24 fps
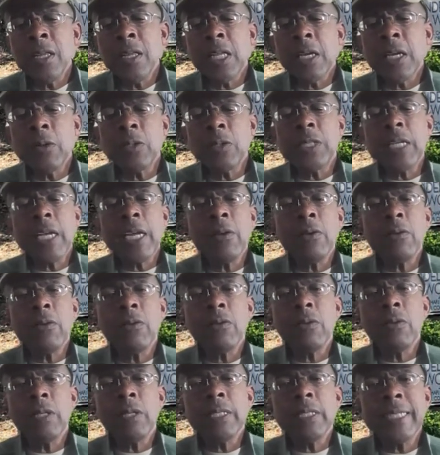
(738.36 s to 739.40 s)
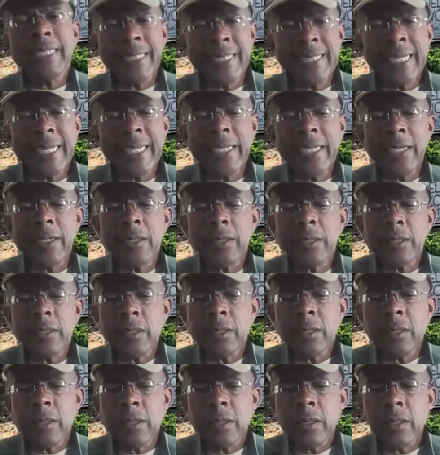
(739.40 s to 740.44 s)
there was a descendant
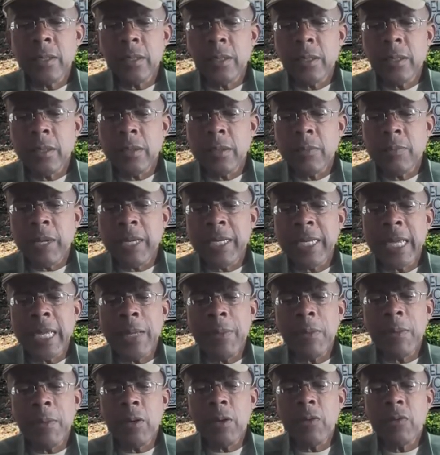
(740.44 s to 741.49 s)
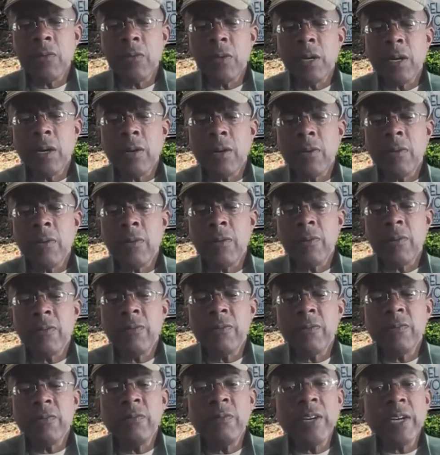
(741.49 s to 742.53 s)
by the name of
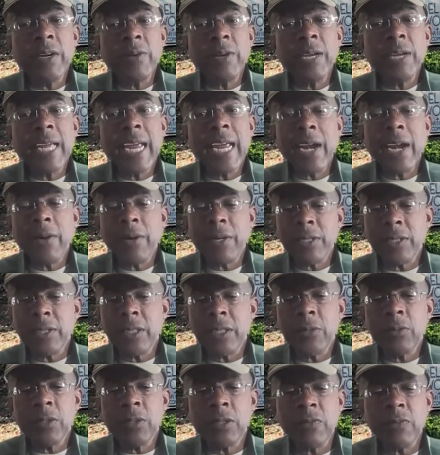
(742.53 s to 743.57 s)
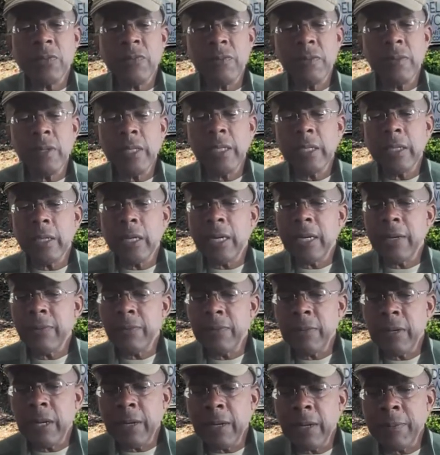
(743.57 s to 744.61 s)
Vera Harris.
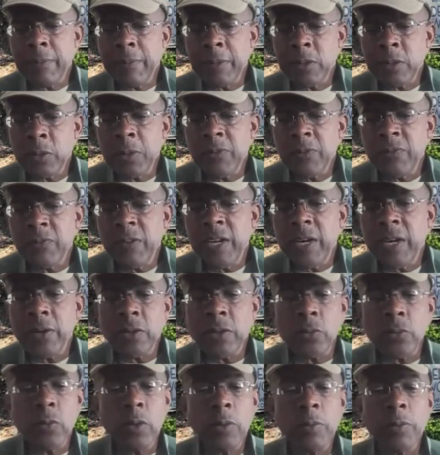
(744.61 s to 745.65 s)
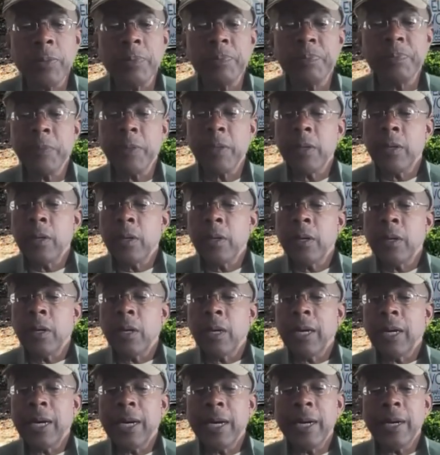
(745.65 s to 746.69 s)
I'm assuming Vera's a woman,
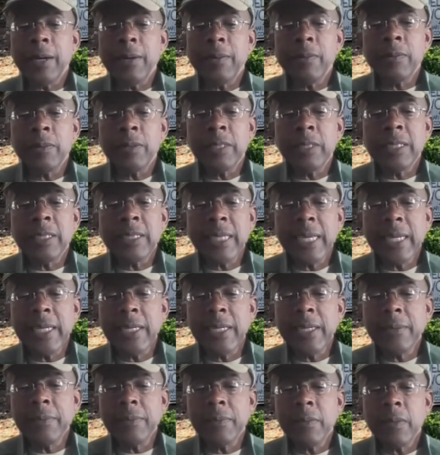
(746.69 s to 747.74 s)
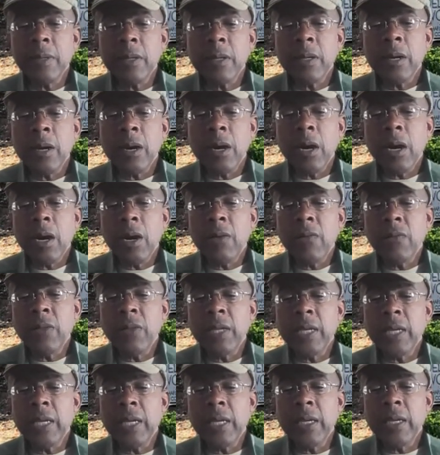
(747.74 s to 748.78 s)
descendant of
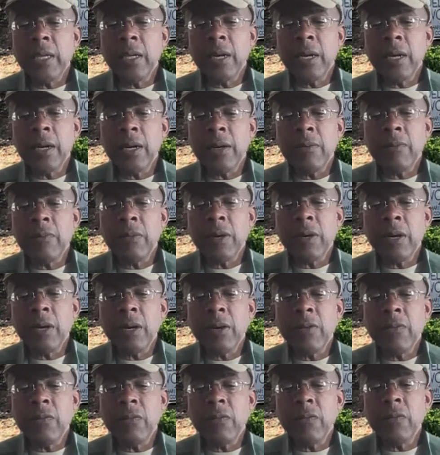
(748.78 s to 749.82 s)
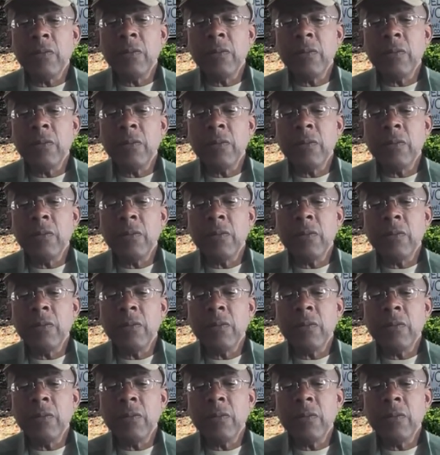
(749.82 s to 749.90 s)
the of